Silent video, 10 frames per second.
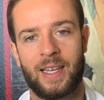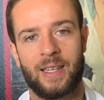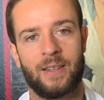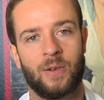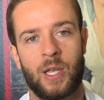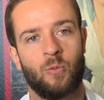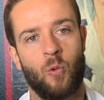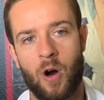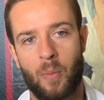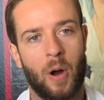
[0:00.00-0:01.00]
in
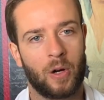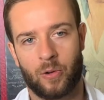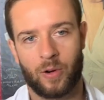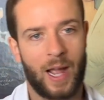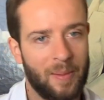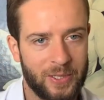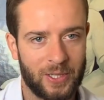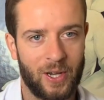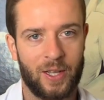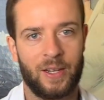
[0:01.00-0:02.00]
Walmart or
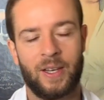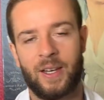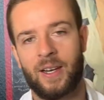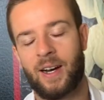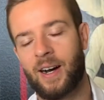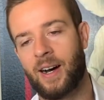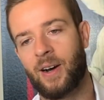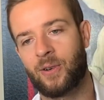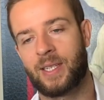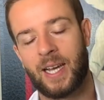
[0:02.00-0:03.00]
Amazon
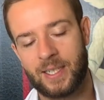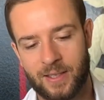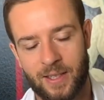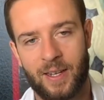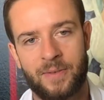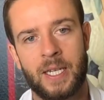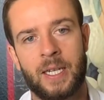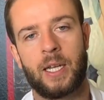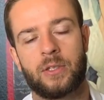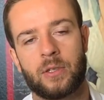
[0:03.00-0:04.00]
or Tesla.
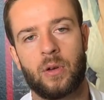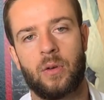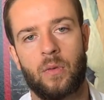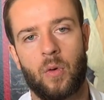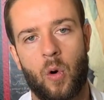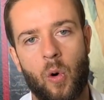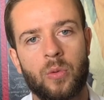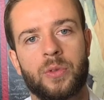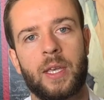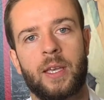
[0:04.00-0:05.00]
It's
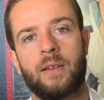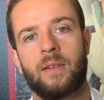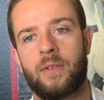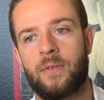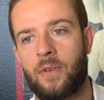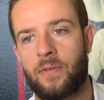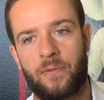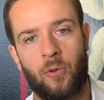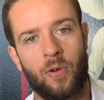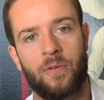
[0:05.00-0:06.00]
only
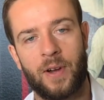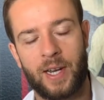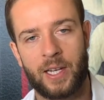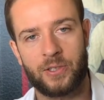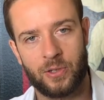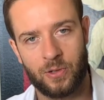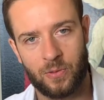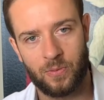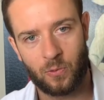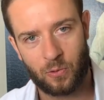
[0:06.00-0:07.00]
for
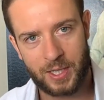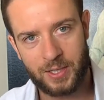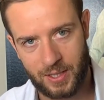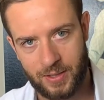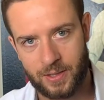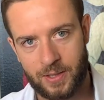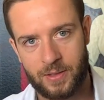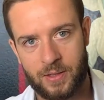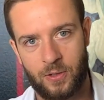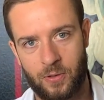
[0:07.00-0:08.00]
financial reasons
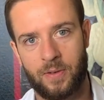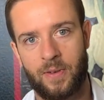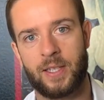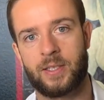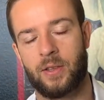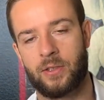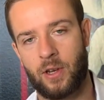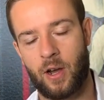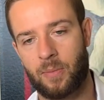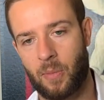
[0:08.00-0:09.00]
to invest in the
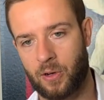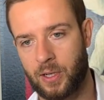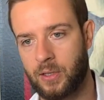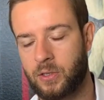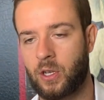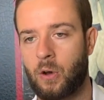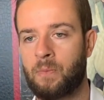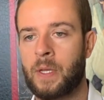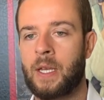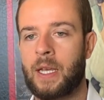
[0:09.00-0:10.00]
stock market. And so